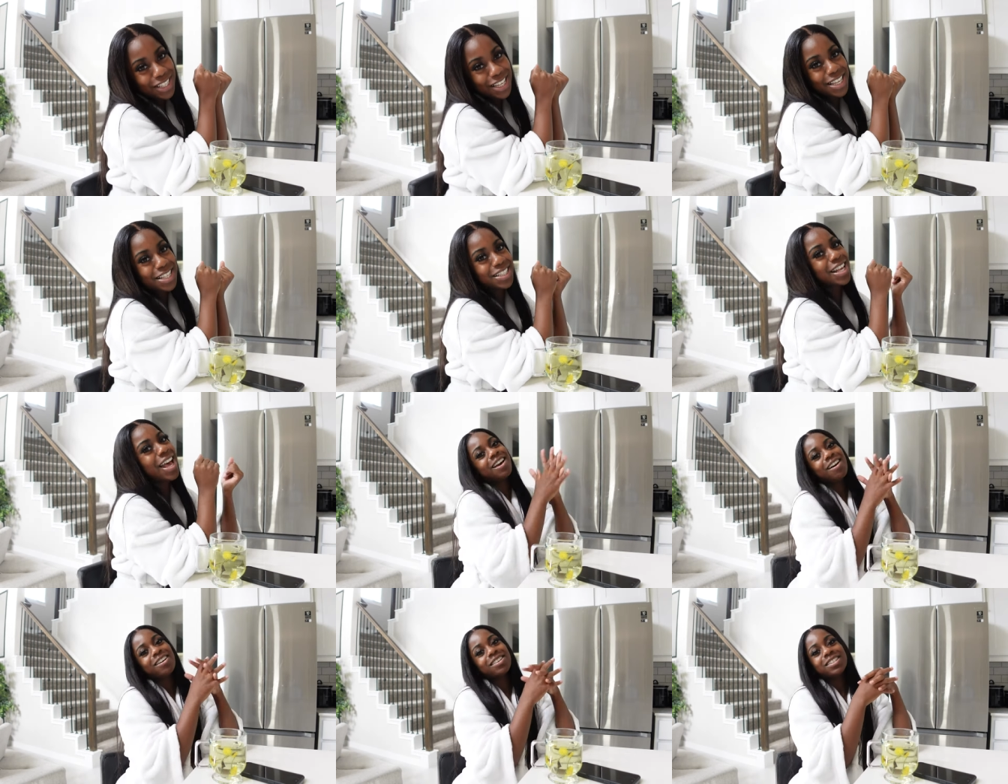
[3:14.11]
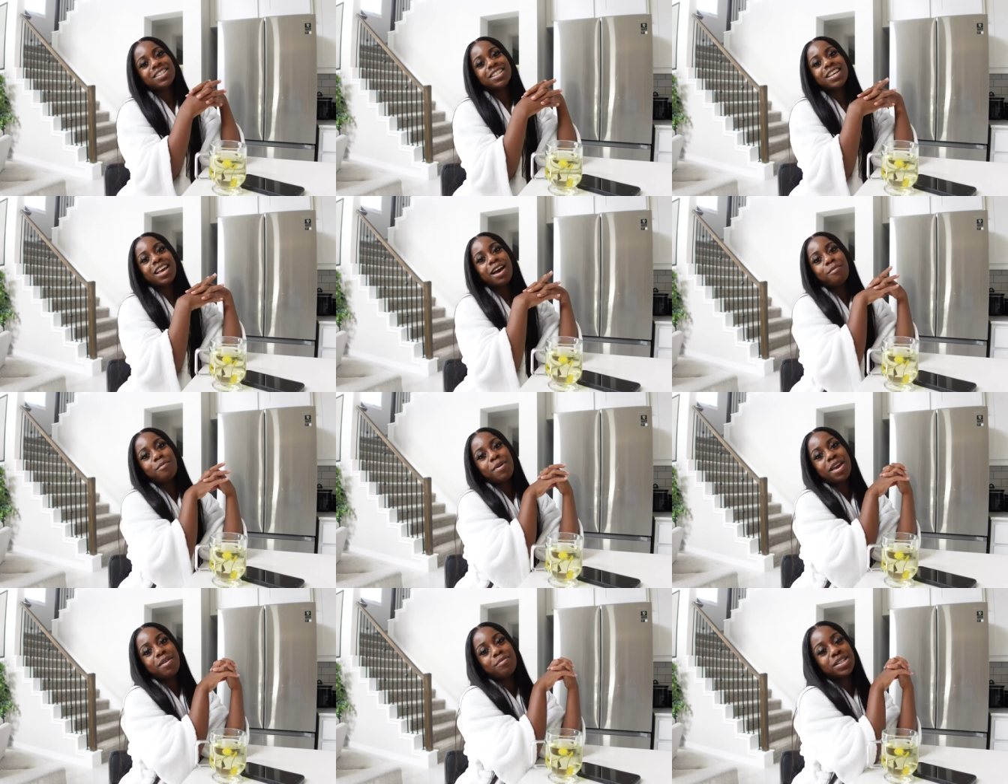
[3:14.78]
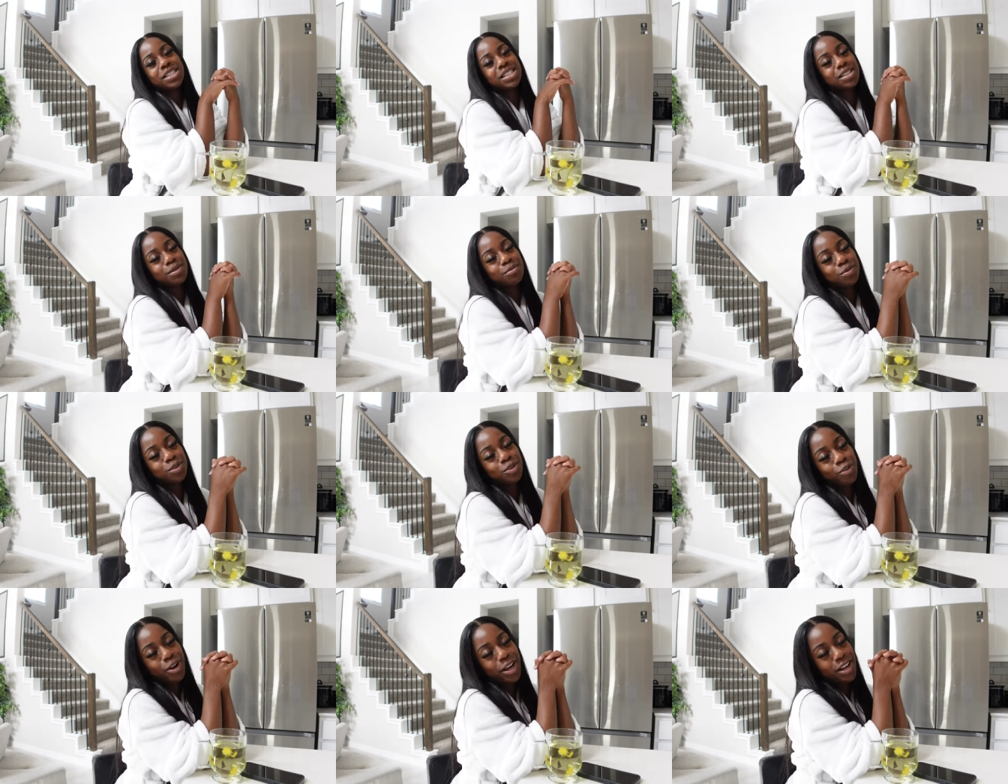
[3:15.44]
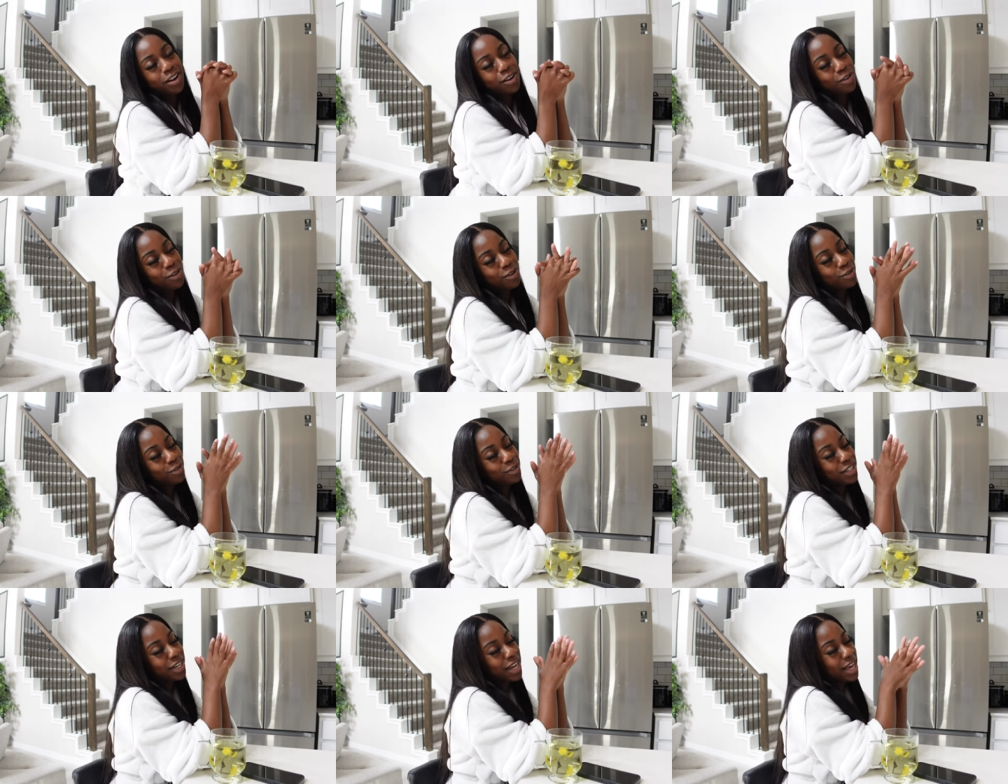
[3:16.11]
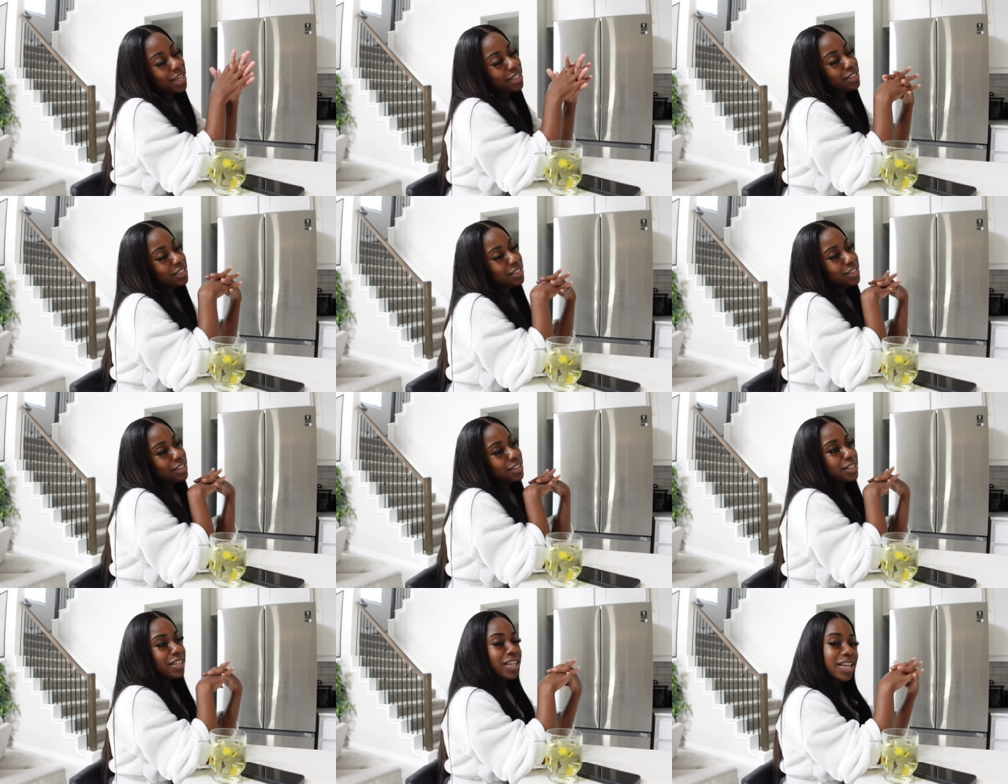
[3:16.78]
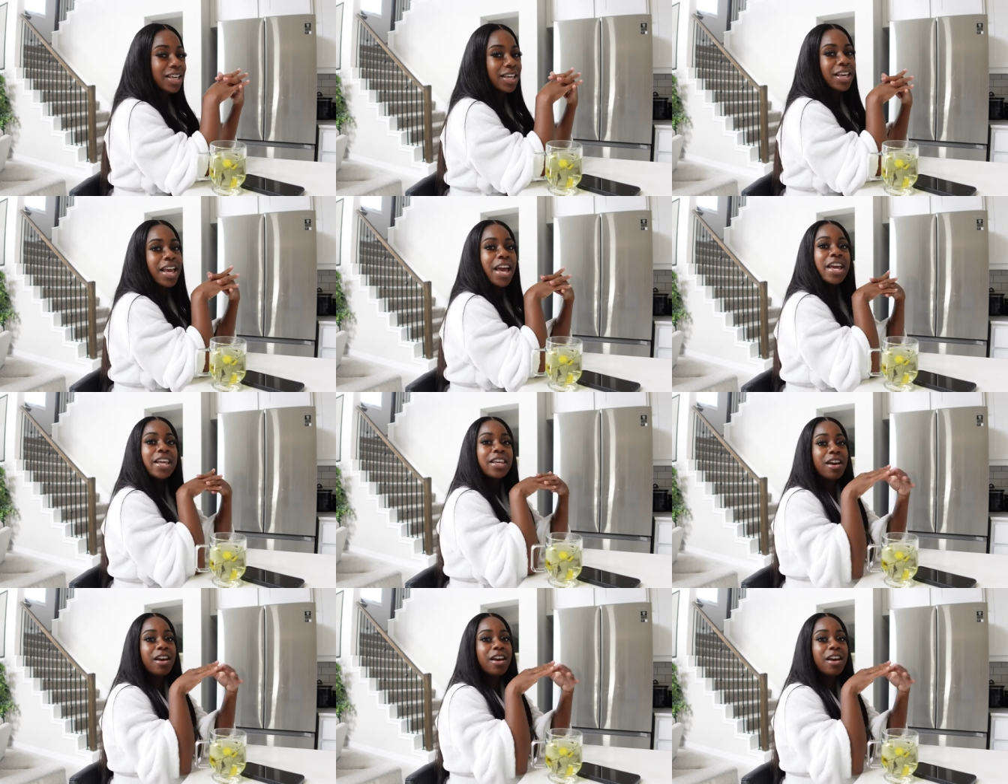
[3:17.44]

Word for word: this y'all see i made me some great old nice tea